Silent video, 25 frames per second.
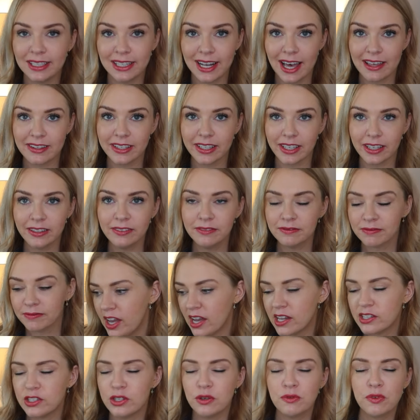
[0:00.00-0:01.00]
the leather.
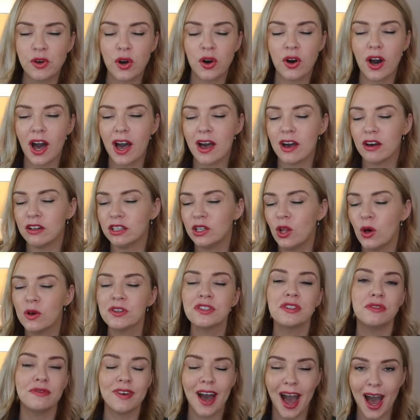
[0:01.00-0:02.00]
And you've got
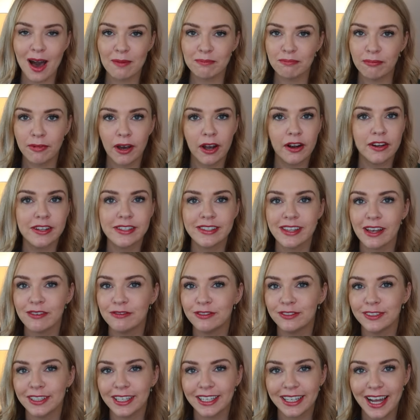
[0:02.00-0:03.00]
lots of amber. It's
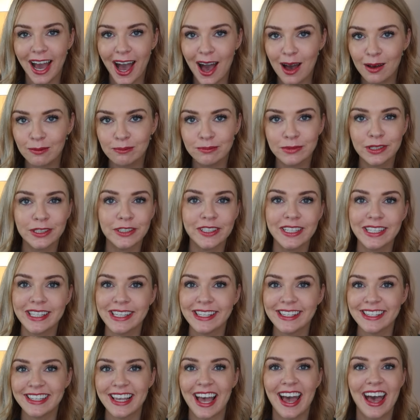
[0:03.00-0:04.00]
definitely an amber
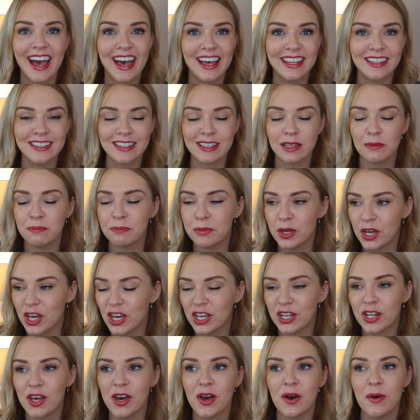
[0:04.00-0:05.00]
incense,
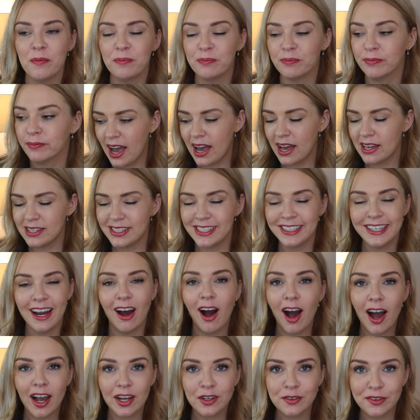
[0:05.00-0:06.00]
laburnum, and
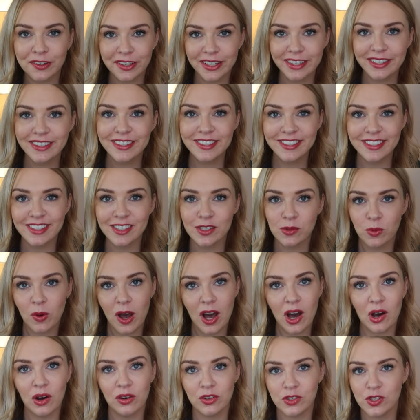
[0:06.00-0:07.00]
an iris as
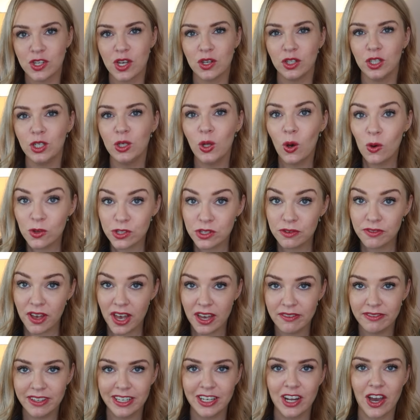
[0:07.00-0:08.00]
well. So lots of
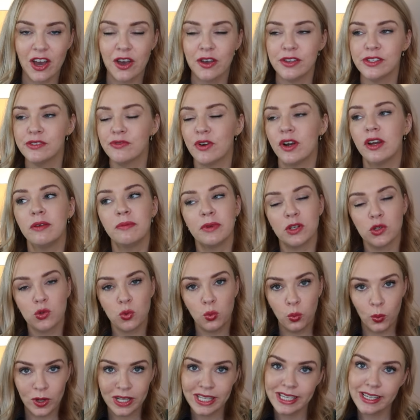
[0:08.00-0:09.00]
heavy notes, very
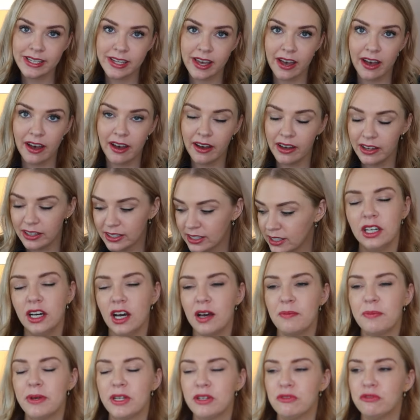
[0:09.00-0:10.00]
much winter,
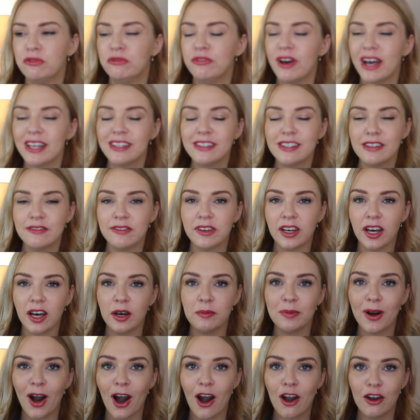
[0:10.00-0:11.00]
a bit of
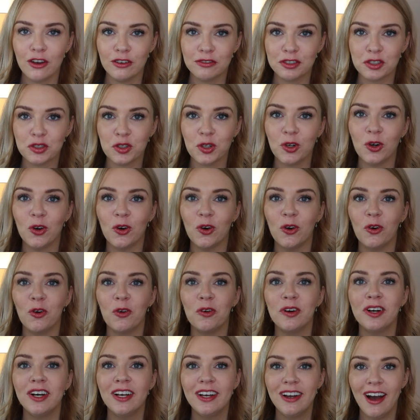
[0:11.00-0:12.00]
vetiver, but
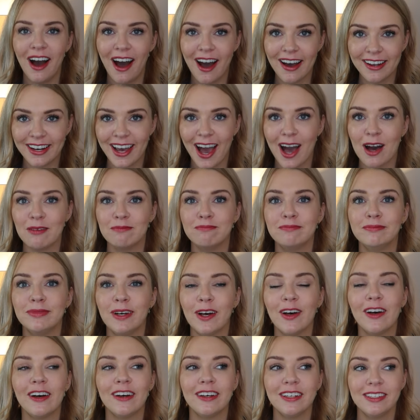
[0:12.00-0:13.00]
overall an
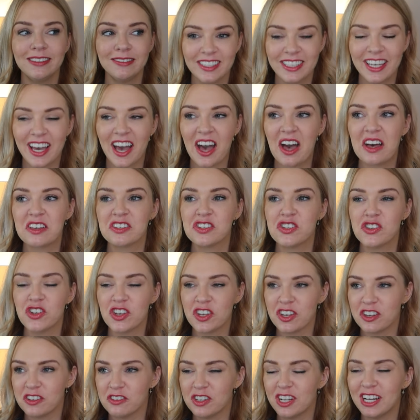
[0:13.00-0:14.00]
amber, yes,
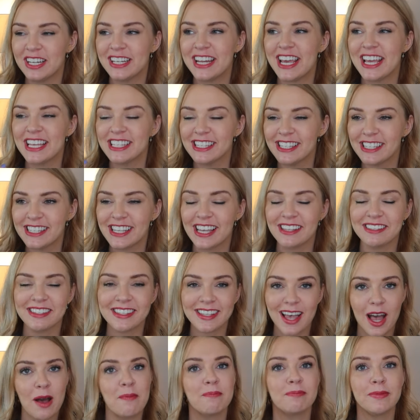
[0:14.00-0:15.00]
an
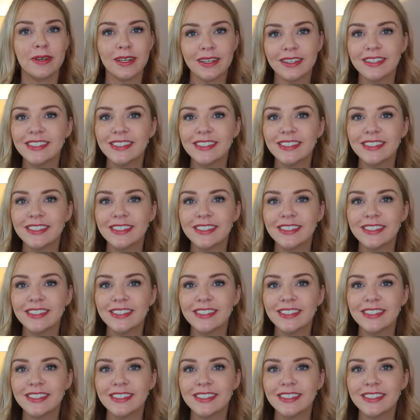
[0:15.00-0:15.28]
incense amber